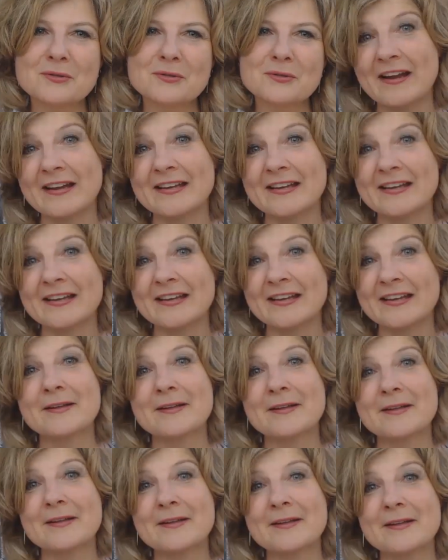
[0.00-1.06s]
And then
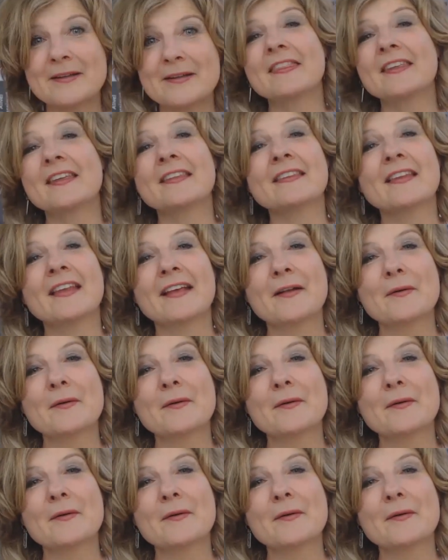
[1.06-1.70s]
professionally,